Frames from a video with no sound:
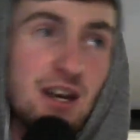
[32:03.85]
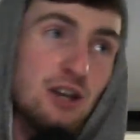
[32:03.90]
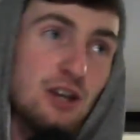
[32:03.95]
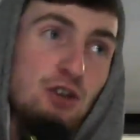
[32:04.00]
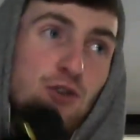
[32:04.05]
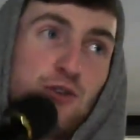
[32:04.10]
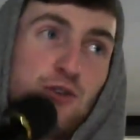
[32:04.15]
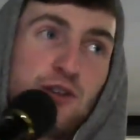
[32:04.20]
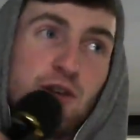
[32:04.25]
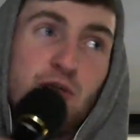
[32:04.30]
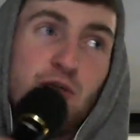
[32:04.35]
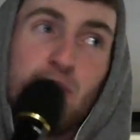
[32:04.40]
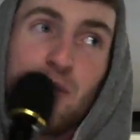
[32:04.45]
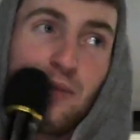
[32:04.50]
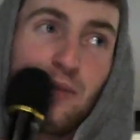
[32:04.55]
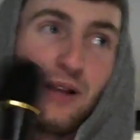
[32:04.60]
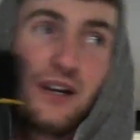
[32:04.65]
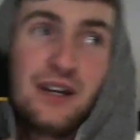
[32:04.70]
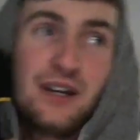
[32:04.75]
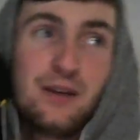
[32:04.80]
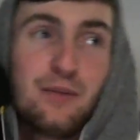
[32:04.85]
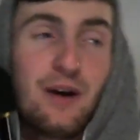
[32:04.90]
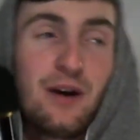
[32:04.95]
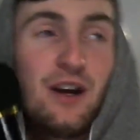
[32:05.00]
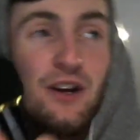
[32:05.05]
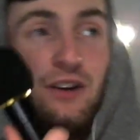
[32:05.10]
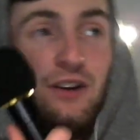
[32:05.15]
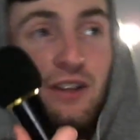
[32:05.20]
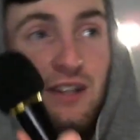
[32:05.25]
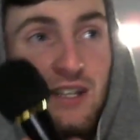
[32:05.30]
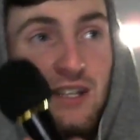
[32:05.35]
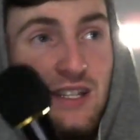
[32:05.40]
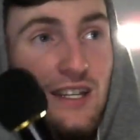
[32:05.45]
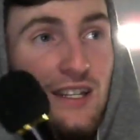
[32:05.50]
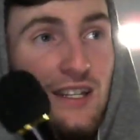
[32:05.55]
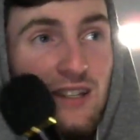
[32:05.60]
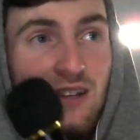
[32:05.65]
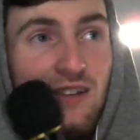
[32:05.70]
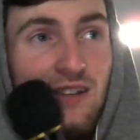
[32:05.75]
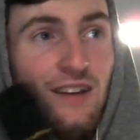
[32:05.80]
you should have been playing better in the
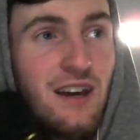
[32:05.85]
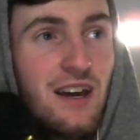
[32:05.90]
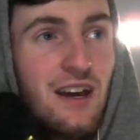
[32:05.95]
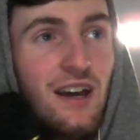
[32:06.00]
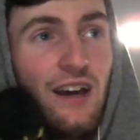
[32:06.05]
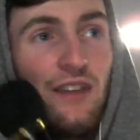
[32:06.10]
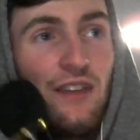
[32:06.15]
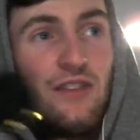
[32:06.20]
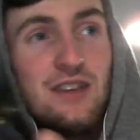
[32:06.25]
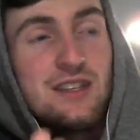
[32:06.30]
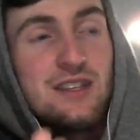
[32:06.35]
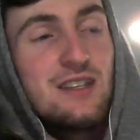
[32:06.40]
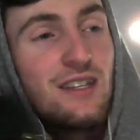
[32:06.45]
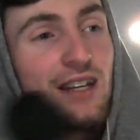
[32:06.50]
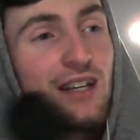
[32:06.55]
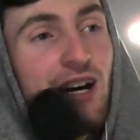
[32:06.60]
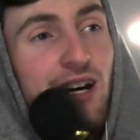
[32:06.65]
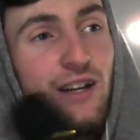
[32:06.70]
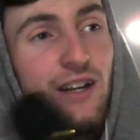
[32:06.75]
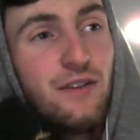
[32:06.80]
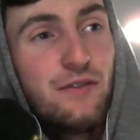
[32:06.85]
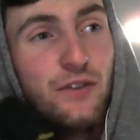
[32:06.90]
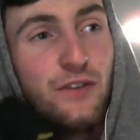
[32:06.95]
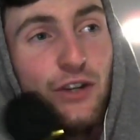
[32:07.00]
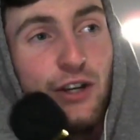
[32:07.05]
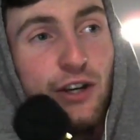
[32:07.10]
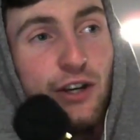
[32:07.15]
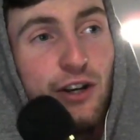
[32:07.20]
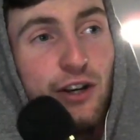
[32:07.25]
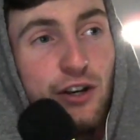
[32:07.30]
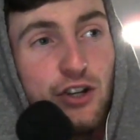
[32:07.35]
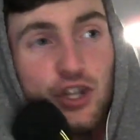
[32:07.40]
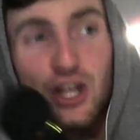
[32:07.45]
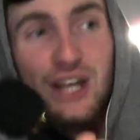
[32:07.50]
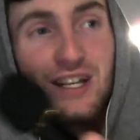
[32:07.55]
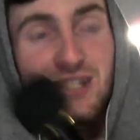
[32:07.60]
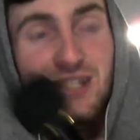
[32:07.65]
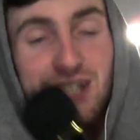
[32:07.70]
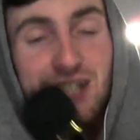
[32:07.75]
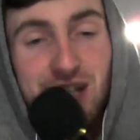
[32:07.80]
season. This is kind of your
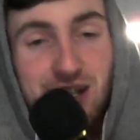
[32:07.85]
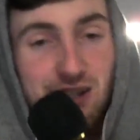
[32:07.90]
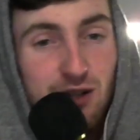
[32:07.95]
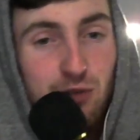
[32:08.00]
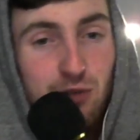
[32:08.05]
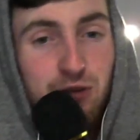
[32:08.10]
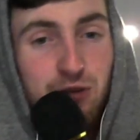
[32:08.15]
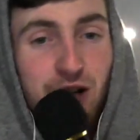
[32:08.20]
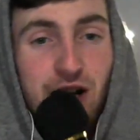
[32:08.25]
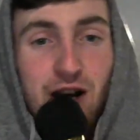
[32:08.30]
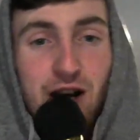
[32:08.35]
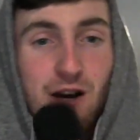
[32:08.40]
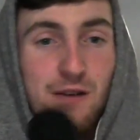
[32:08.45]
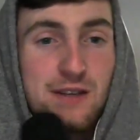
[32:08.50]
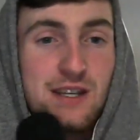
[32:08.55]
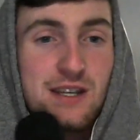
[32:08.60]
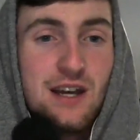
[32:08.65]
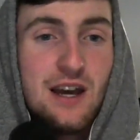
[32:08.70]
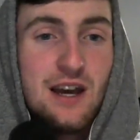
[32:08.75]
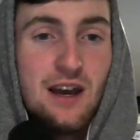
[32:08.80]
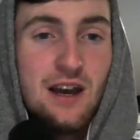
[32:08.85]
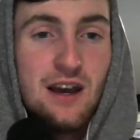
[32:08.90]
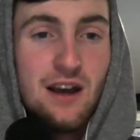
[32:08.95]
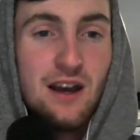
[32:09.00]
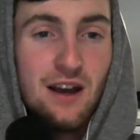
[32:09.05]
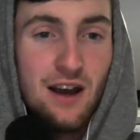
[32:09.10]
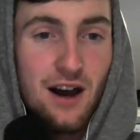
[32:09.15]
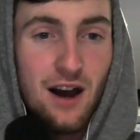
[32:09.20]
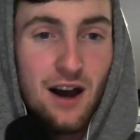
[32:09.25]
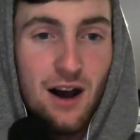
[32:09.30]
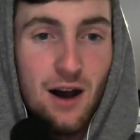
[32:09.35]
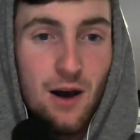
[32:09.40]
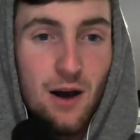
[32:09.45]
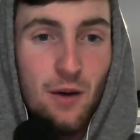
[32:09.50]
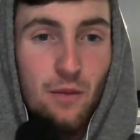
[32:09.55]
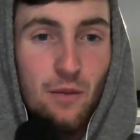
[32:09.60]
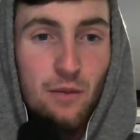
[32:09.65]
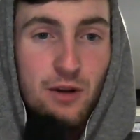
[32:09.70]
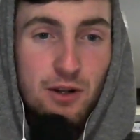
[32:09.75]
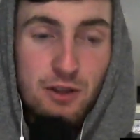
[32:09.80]
chance to get into the playoffs.
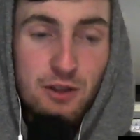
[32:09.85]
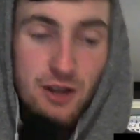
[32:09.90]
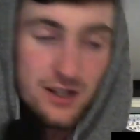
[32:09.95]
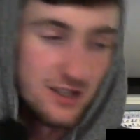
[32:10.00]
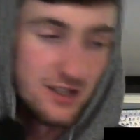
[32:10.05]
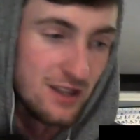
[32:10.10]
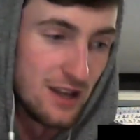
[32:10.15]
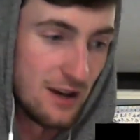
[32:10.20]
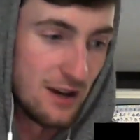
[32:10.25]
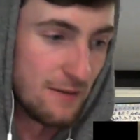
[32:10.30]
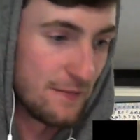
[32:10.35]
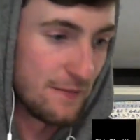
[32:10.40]
What are your thoughts on that?